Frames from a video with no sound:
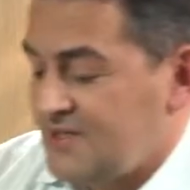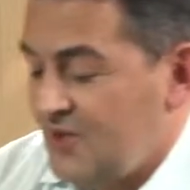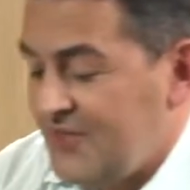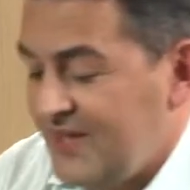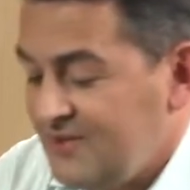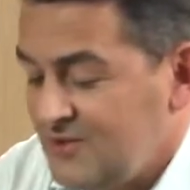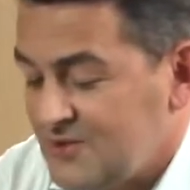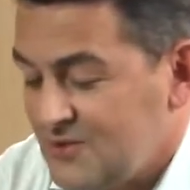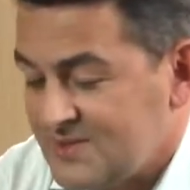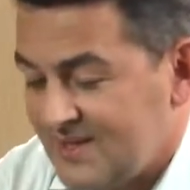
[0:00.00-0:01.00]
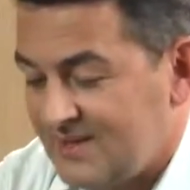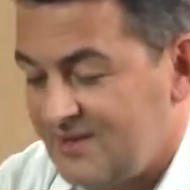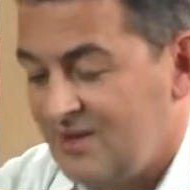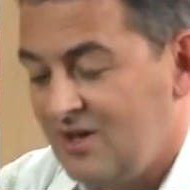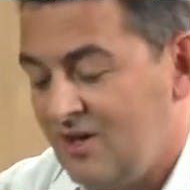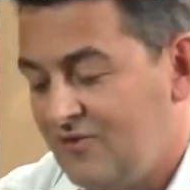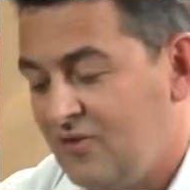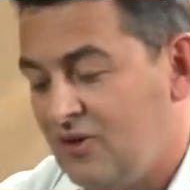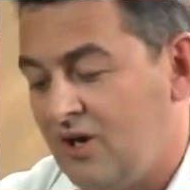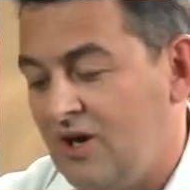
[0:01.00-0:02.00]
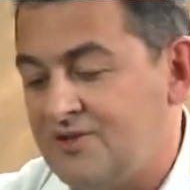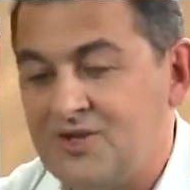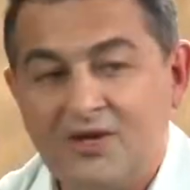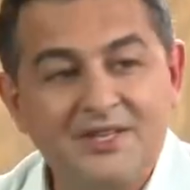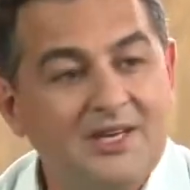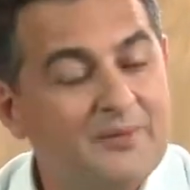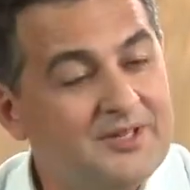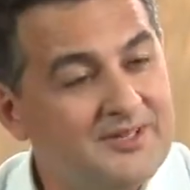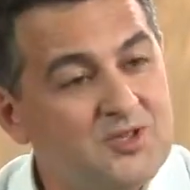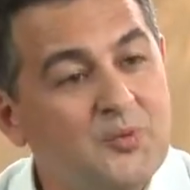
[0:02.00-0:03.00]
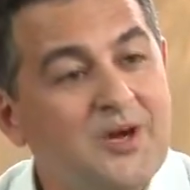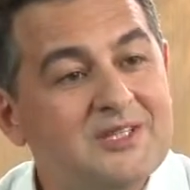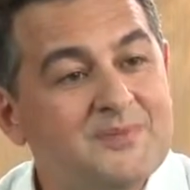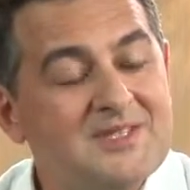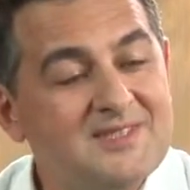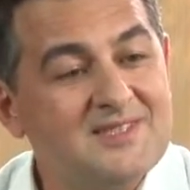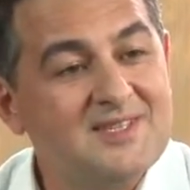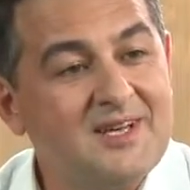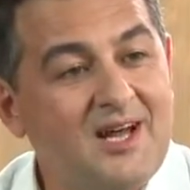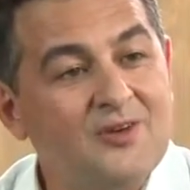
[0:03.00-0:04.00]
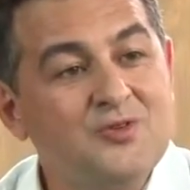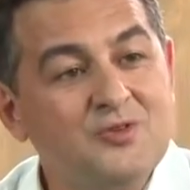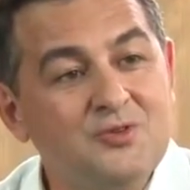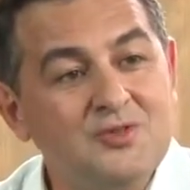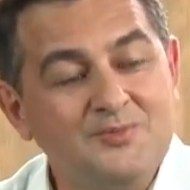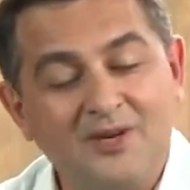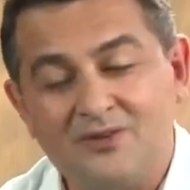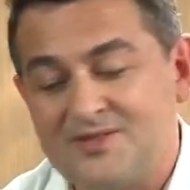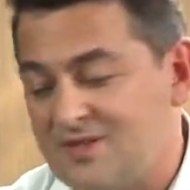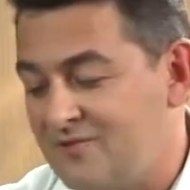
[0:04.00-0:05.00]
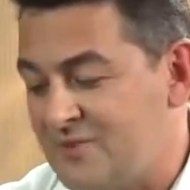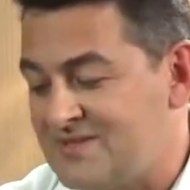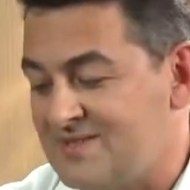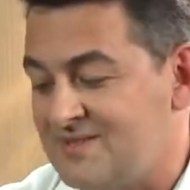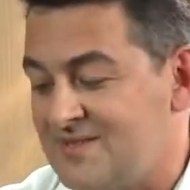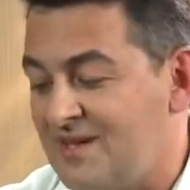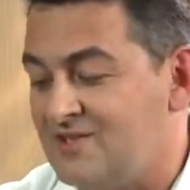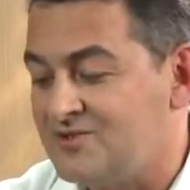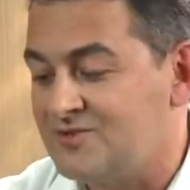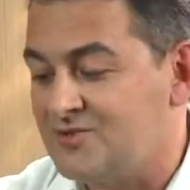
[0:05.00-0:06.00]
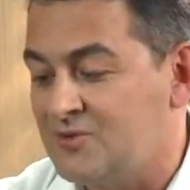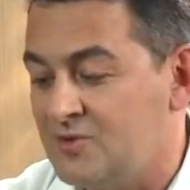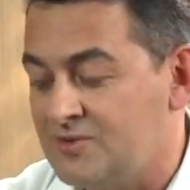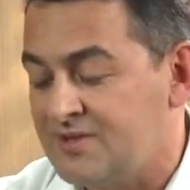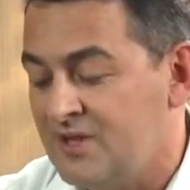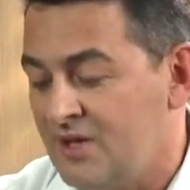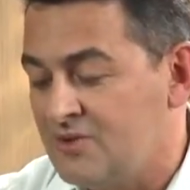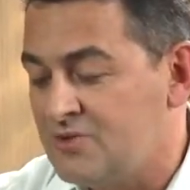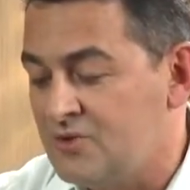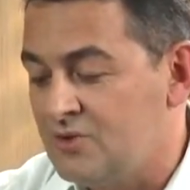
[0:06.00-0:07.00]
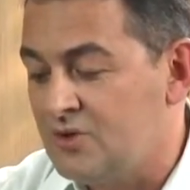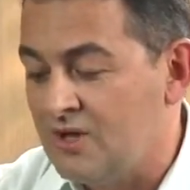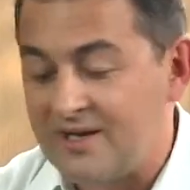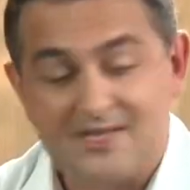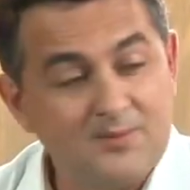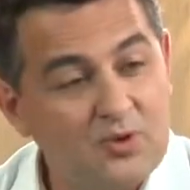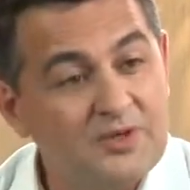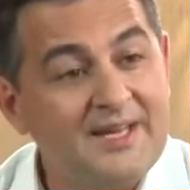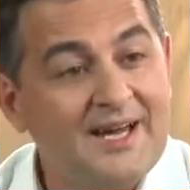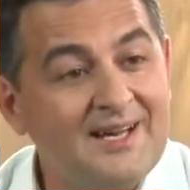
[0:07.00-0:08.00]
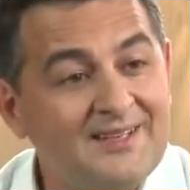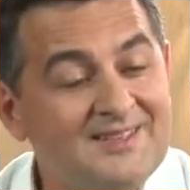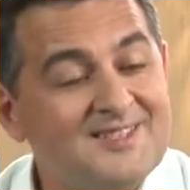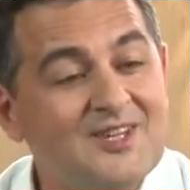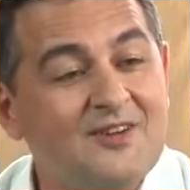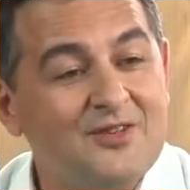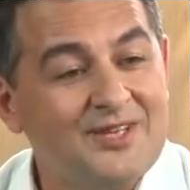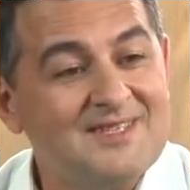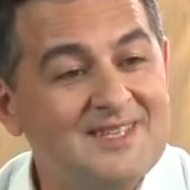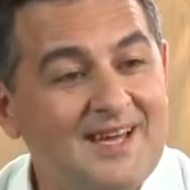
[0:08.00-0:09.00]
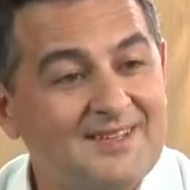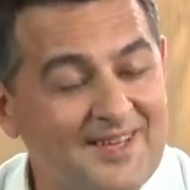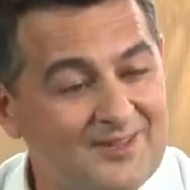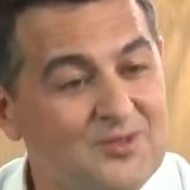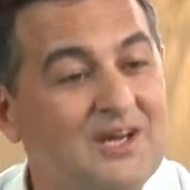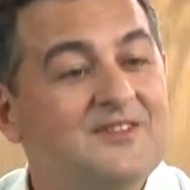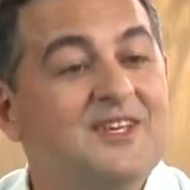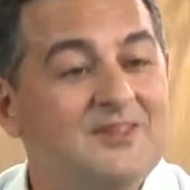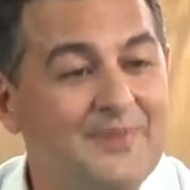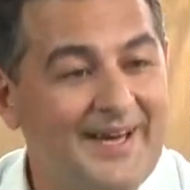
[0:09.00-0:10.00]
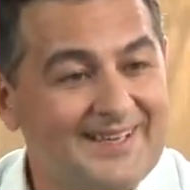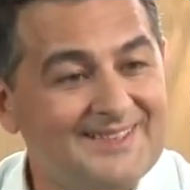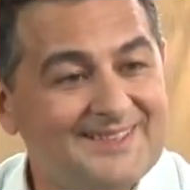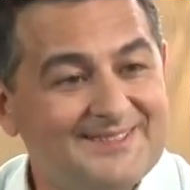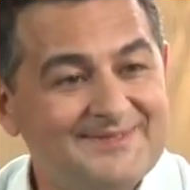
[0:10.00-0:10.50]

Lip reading: So thank you, Susan, for talking about the enterprise business and how you use Microsoft Business Intelligence tools to explore data, discover insight, and drive impact.